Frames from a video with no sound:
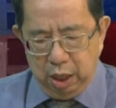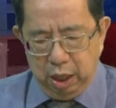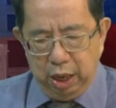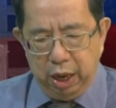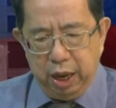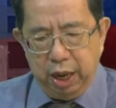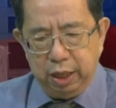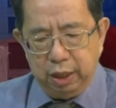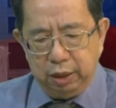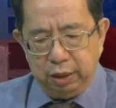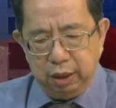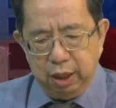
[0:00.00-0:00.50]

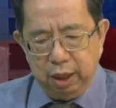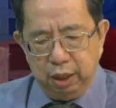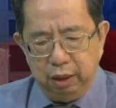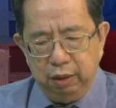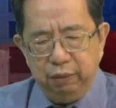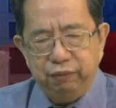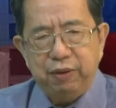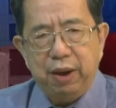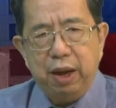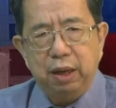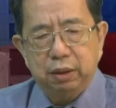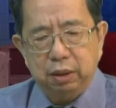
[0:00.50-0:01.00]
And in
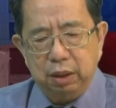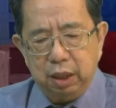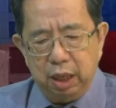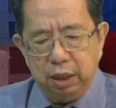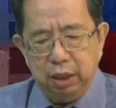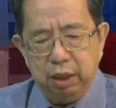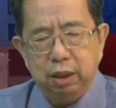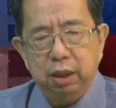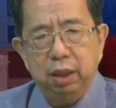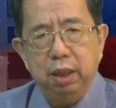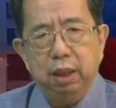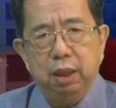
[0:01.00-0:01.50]
fact,
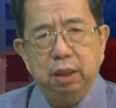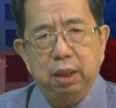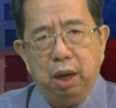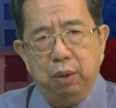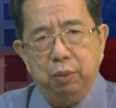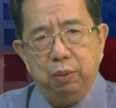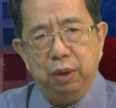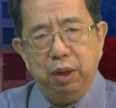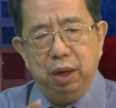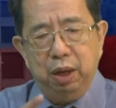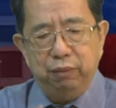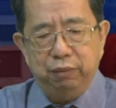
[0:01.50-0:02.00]
I think
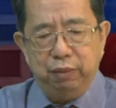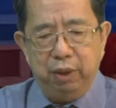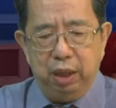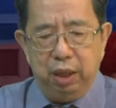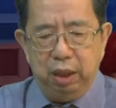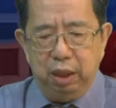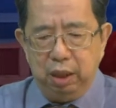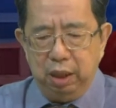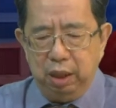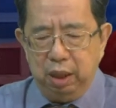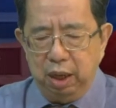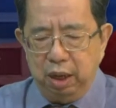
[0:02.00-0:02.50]
we have
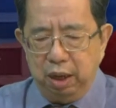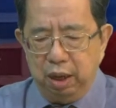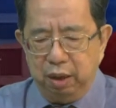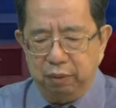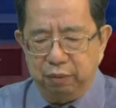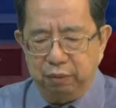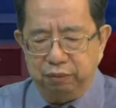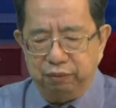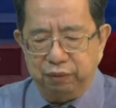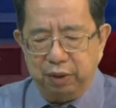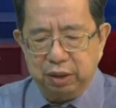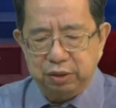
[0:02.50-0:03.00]

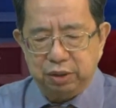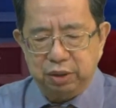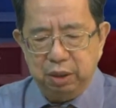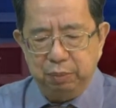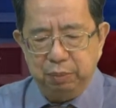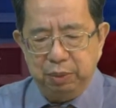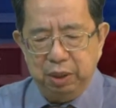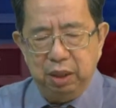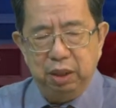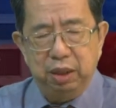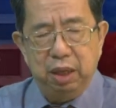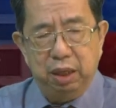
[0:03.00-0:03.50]
a
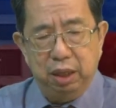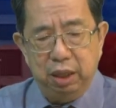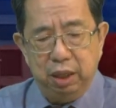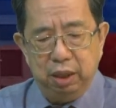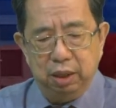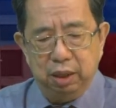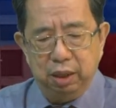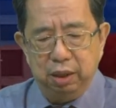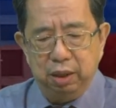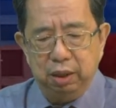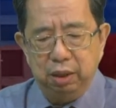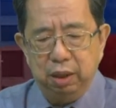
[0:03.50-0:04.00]
facsimile
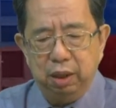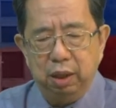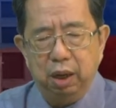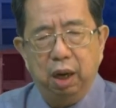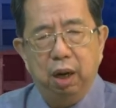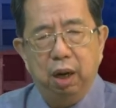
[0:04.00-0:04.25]
here